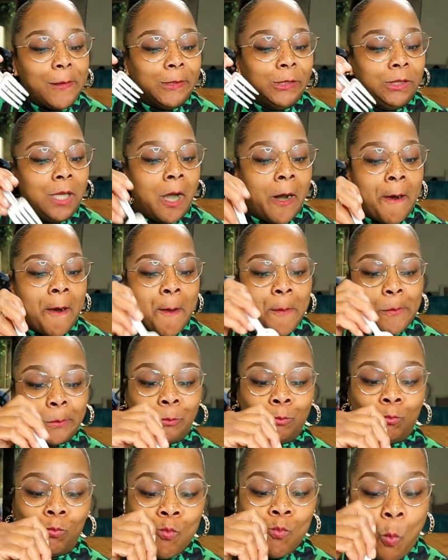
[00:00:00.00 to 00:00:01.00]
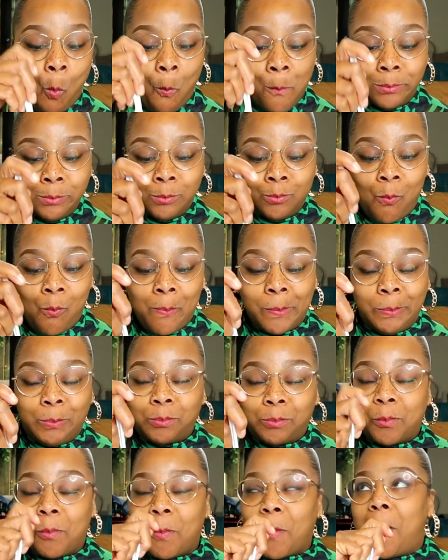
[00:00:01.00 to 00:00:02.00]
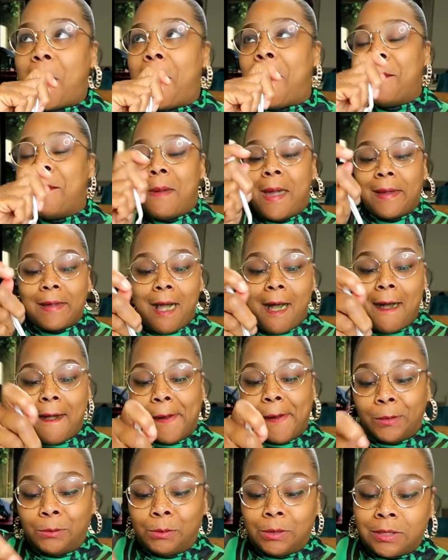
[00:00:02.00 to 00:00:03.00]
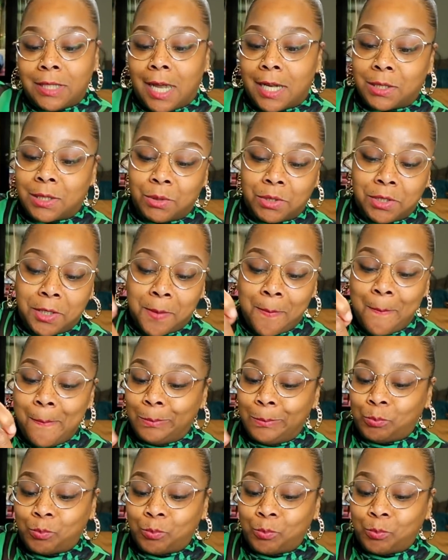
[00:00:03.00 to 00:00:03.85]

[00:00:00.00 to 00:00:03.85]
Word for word: Y'all, oh my God, I wish Tasha was here.